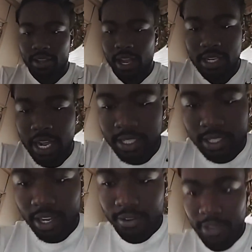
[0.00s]
I just love the
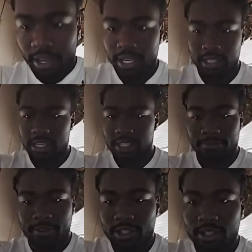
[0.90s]
feel of it. It just
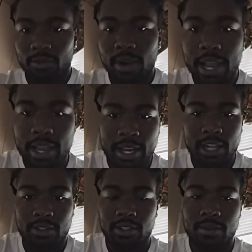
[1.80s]
feels so right and natural
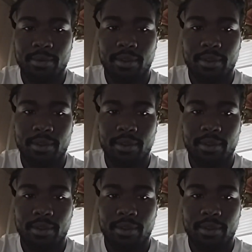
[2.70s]
to me.